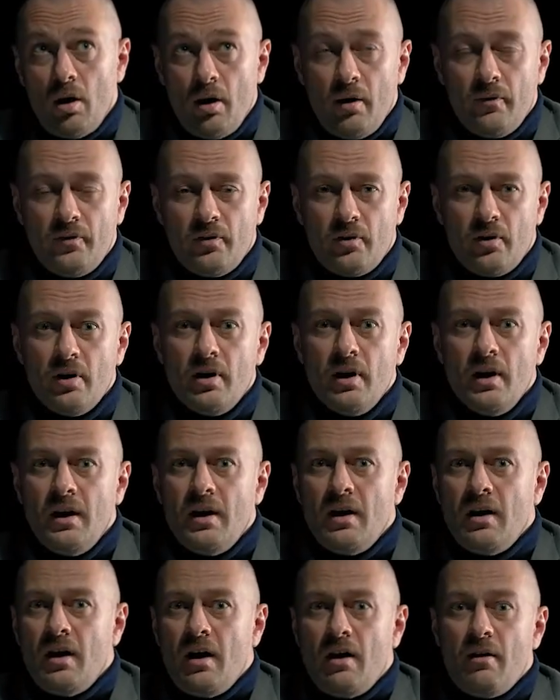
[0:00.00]
offer
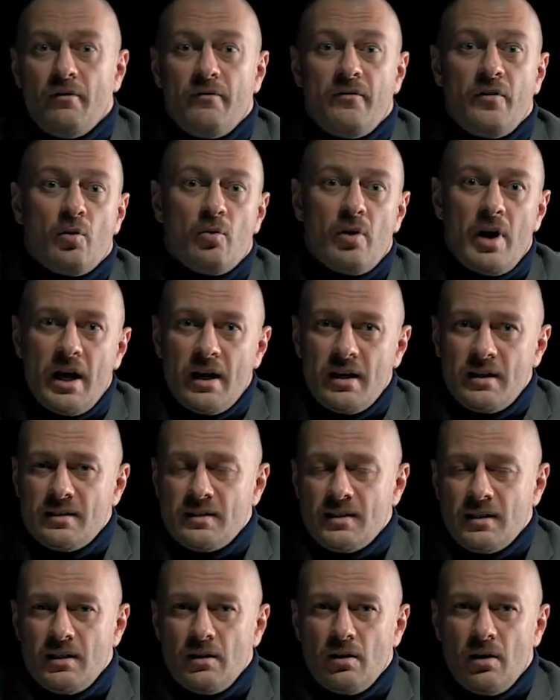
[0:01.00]
a
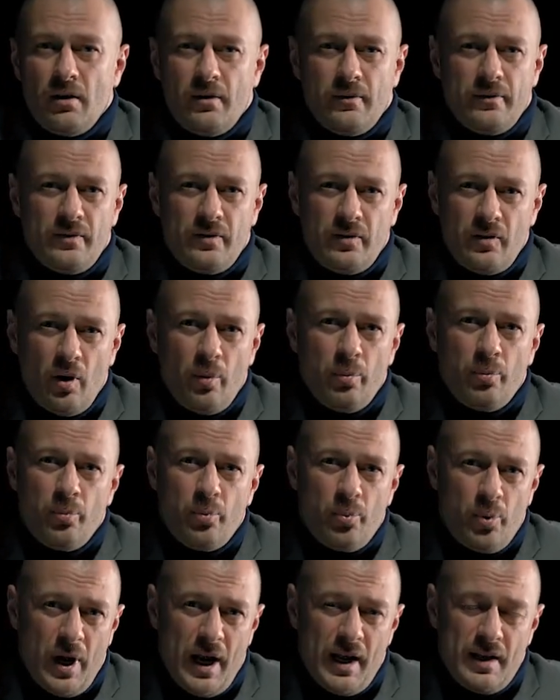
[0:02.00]
variety of top
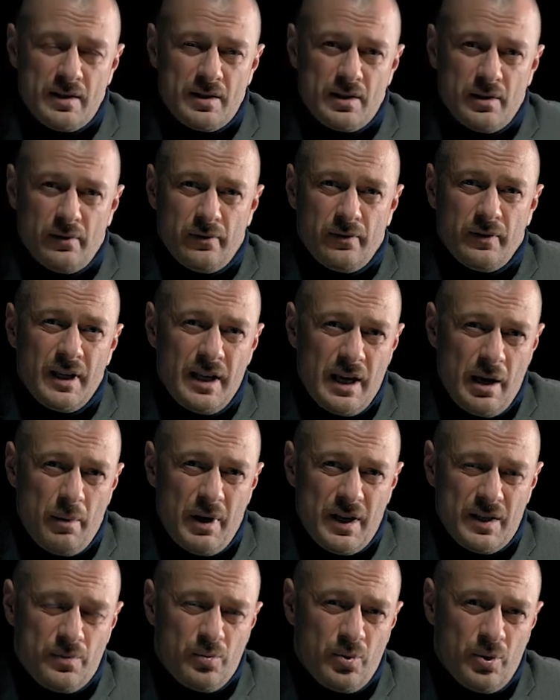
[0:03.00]
brands of
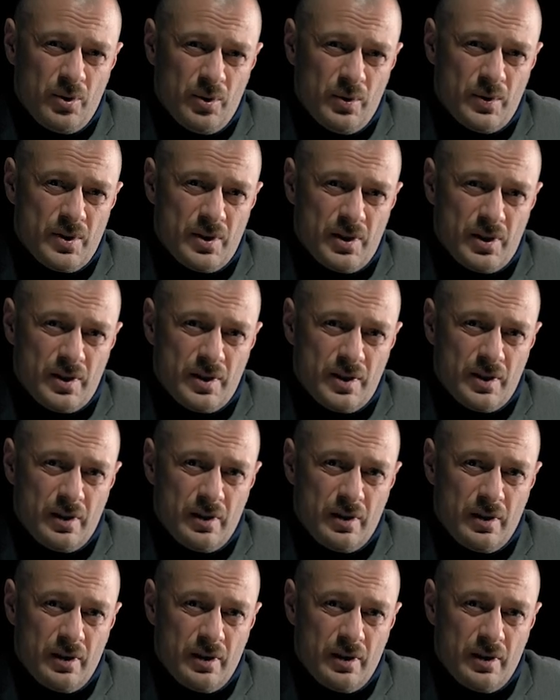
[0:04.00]
EMS producers.